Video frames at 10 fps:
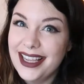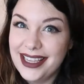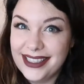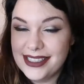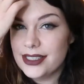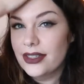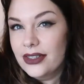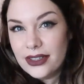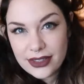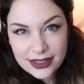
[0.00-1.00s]
It is,
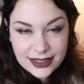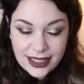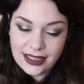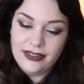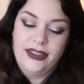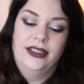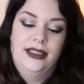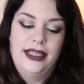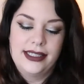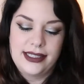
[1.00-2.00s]
oh, I love it.
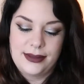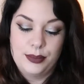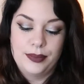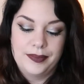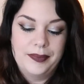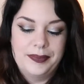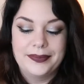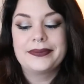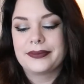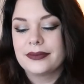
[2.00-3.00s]
It's,
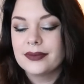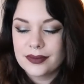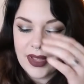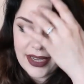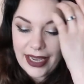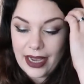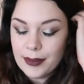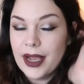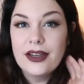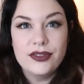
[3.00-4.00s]
okay,
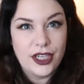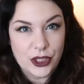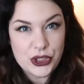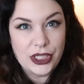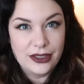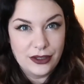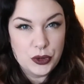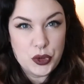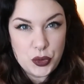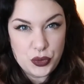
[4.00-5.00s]
I'm kind of gushing a
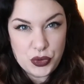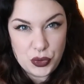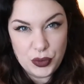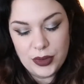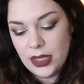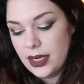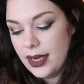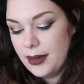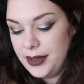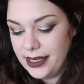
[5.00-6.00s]
little too soon
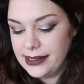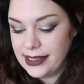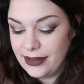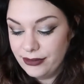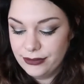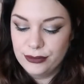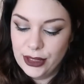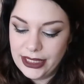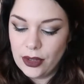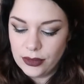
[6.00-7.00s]
because I've
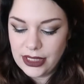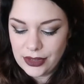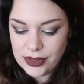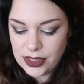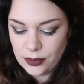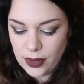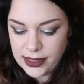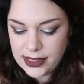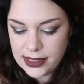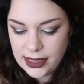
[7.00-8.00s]
really only used it
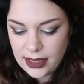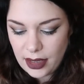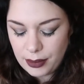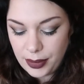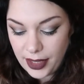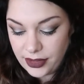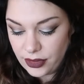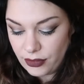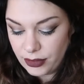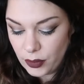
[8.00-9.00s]
once. But
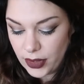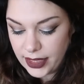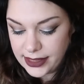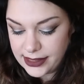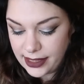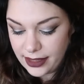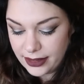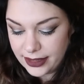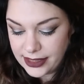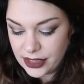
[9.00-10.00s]
from what I can
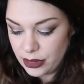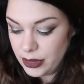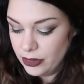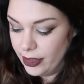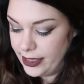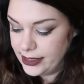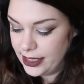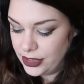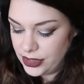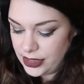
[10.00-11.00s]
tell, it's gonna be great.
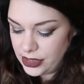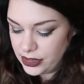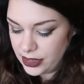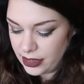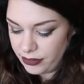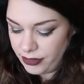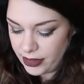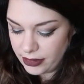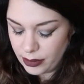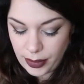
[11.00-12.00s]
I just need to kind of
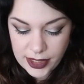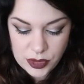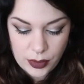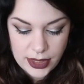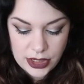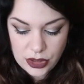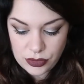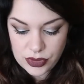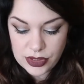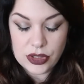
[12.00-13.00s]
figure out the best way to
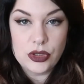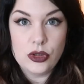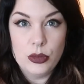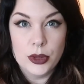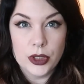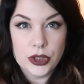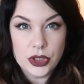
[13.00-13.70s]
use the super